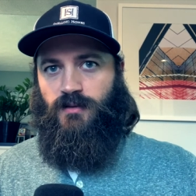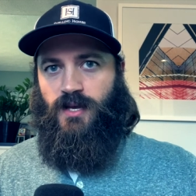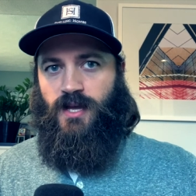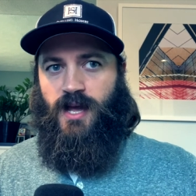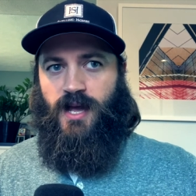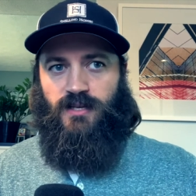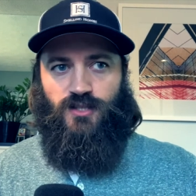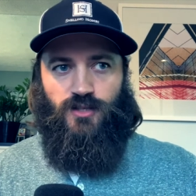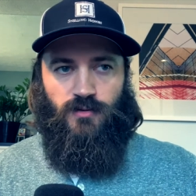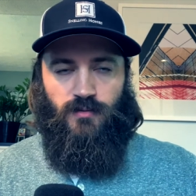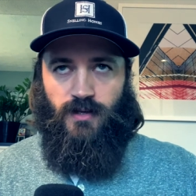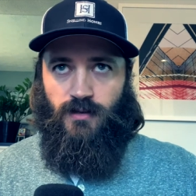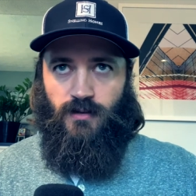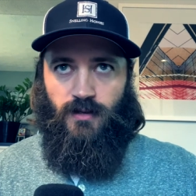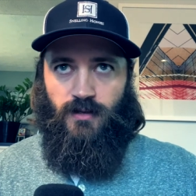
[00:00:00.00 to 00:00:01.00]
They ask you,
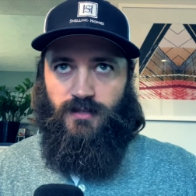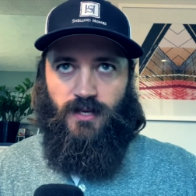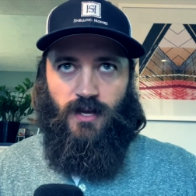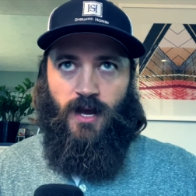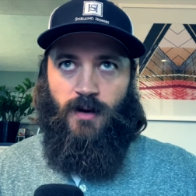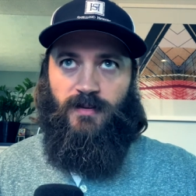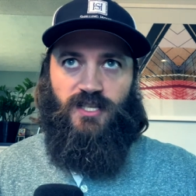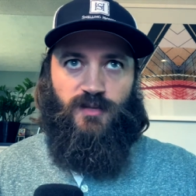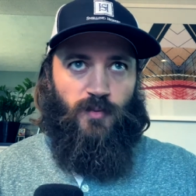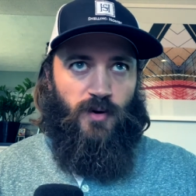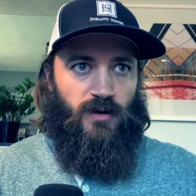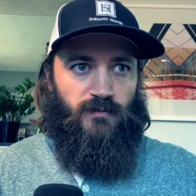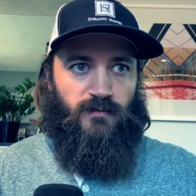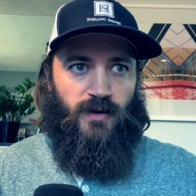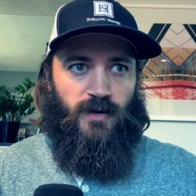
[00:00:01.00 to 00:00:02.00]
they, they say, How many
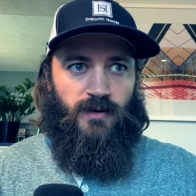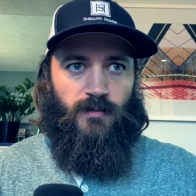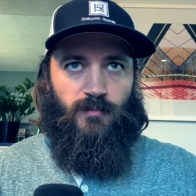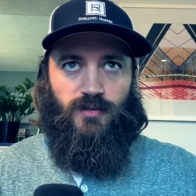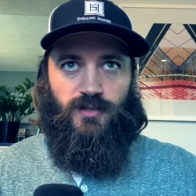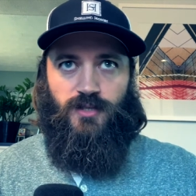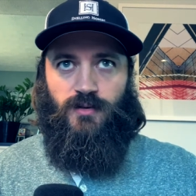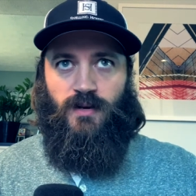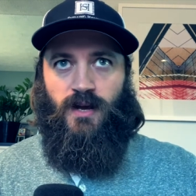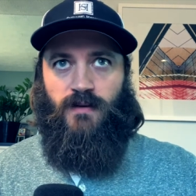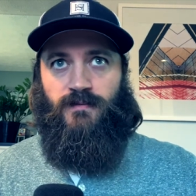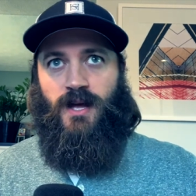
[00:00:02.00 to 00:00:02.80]
Spotify numbers do you have?